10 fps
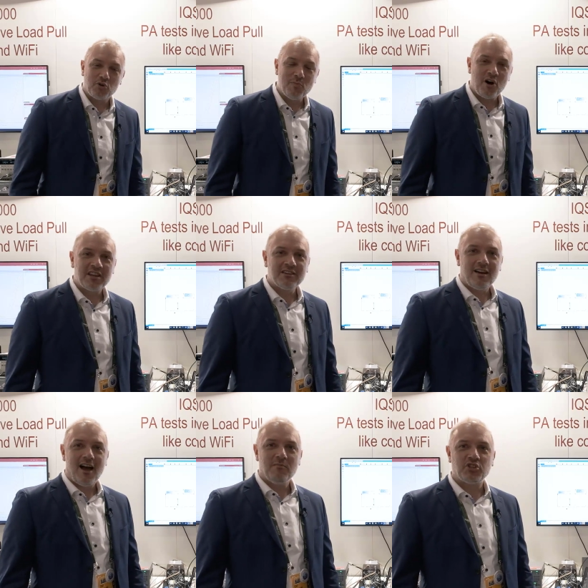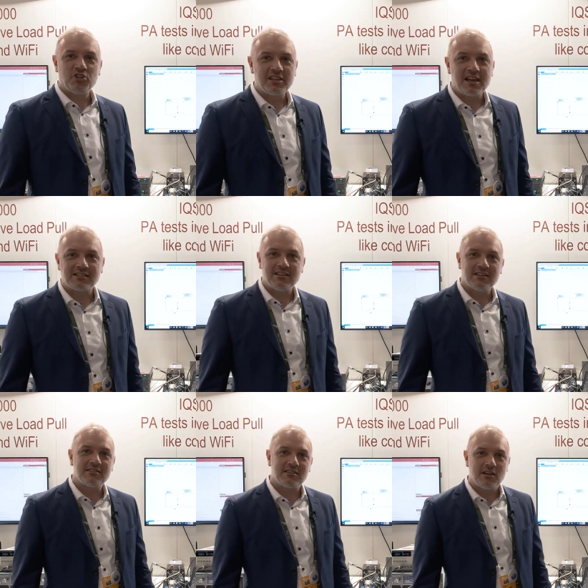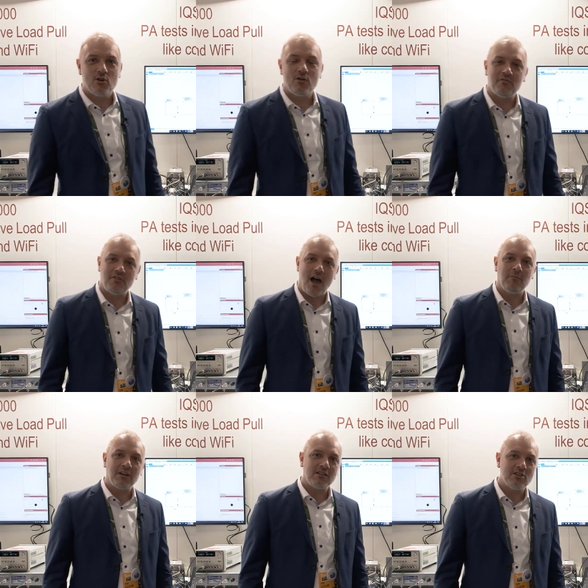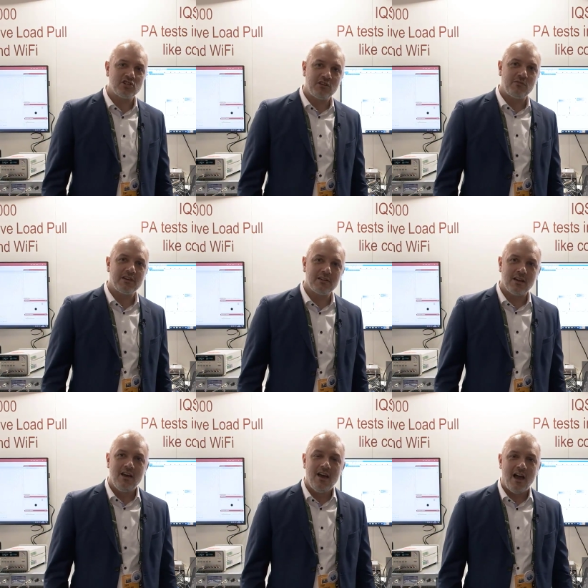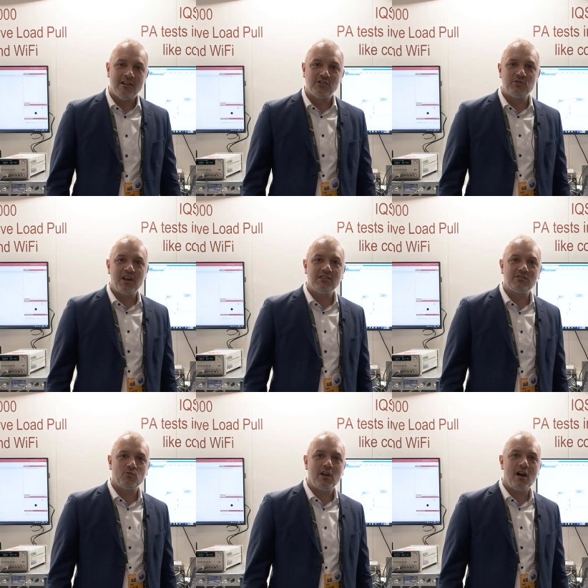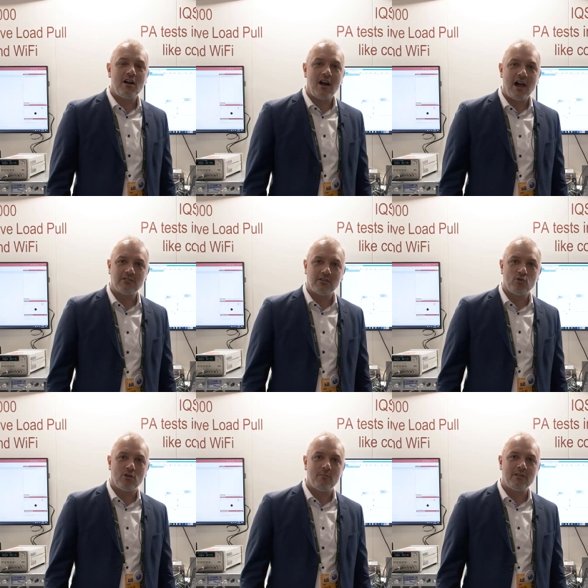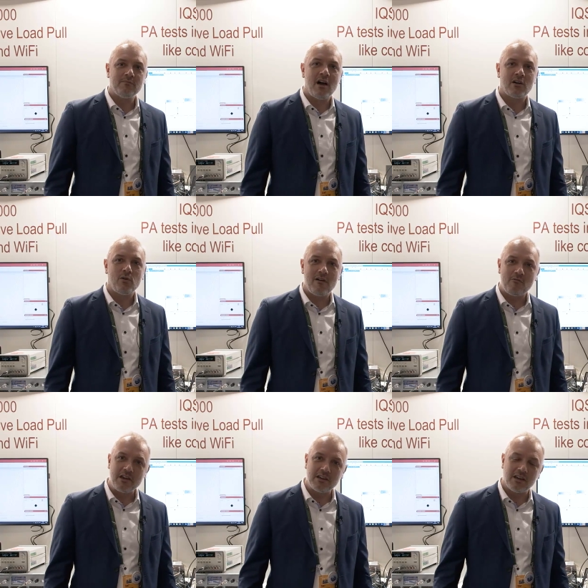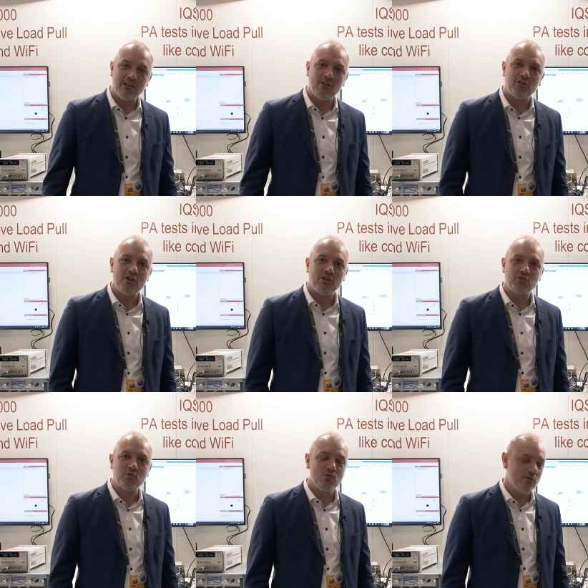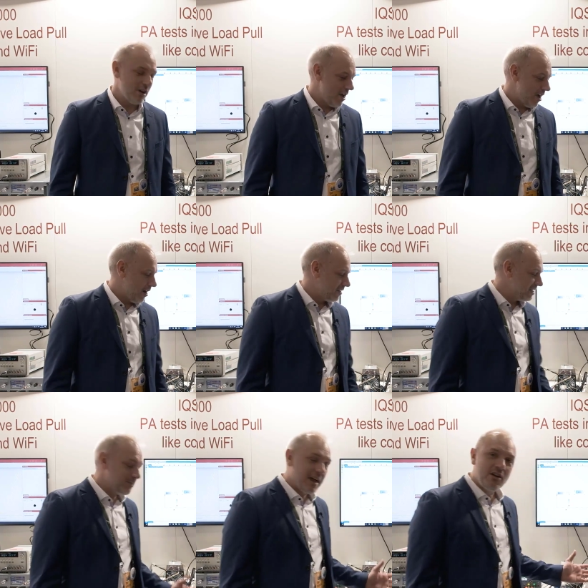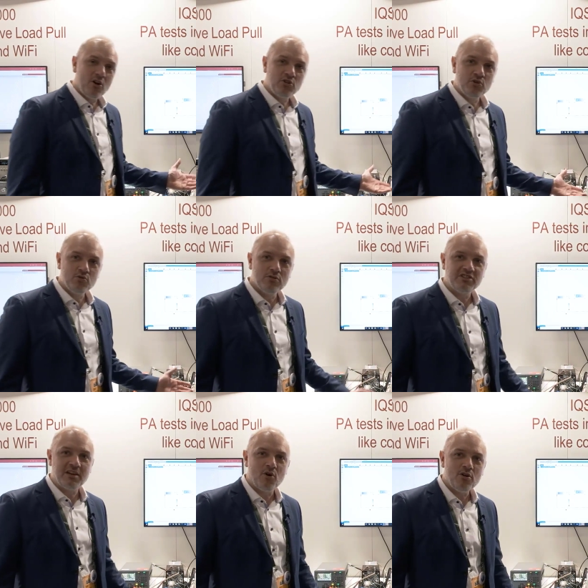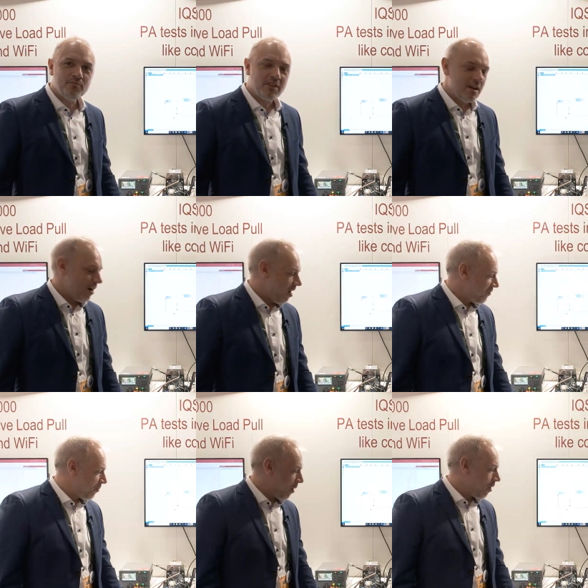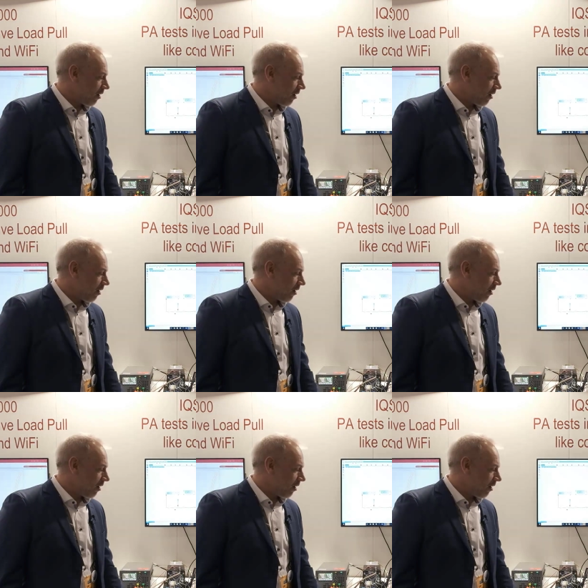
morning, I'm Tony Gasling, CEO of AMCAD Engineering, and today we are at European Microwave Week in order to display a new demo of power